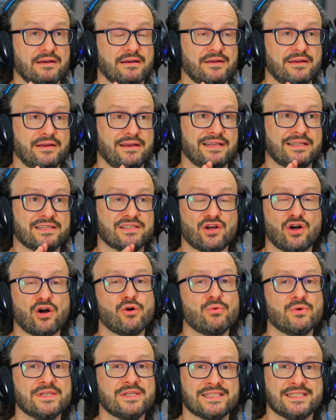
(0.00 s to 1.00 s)
It's
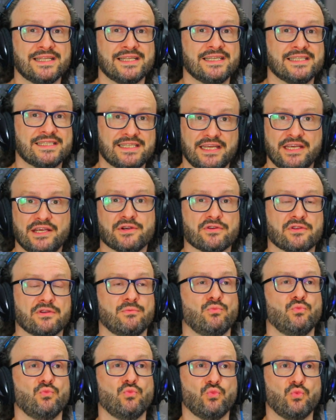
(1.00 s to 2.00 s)
always nice to hear
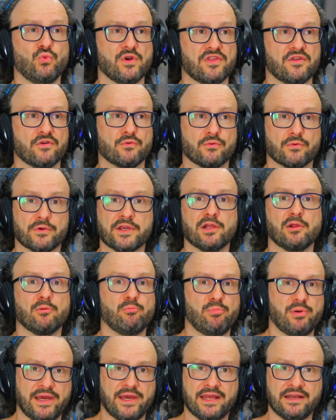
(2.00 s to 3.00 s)
them with a real
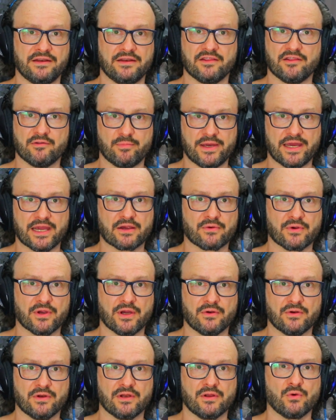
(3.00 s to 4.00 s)
band in the
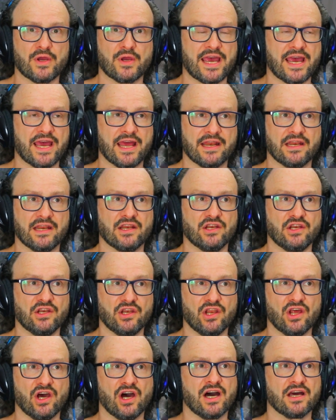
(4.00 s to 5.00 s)
background and
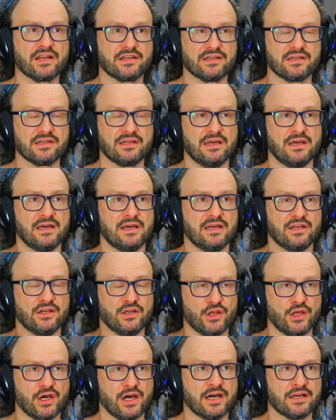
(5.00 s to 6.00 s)
not
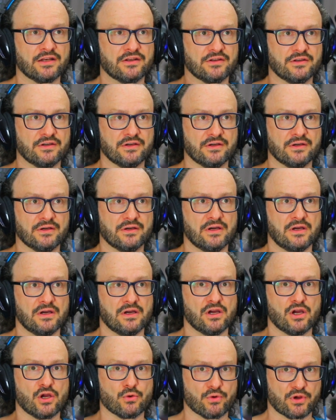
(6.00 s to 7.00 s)
a
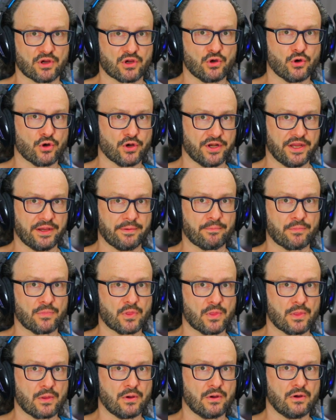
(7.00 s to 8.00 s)
recording
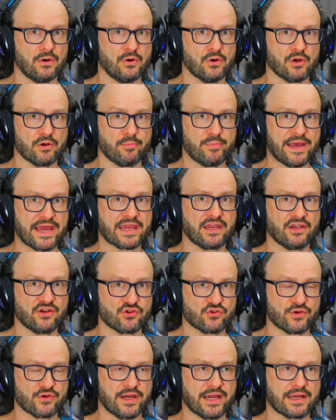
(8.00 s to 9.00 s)
or a backing
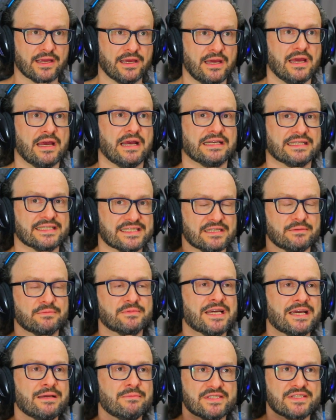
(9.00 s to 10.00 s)
track.
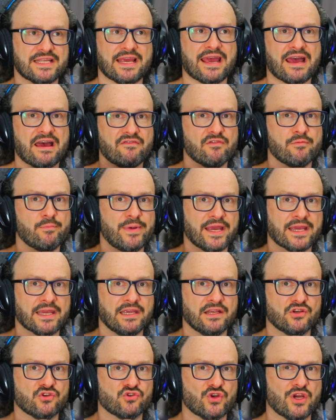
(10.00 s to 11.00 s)
Sometimes they have a backing
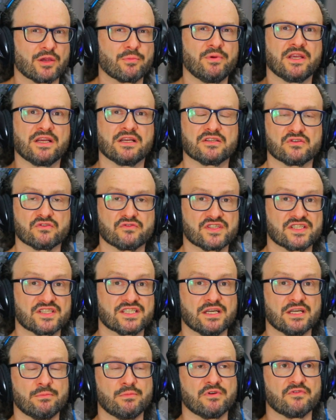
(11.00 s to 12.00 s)
track because of
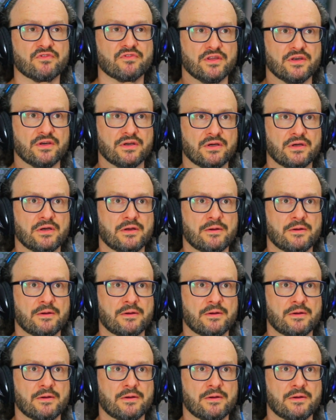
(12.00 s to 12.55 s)
some of the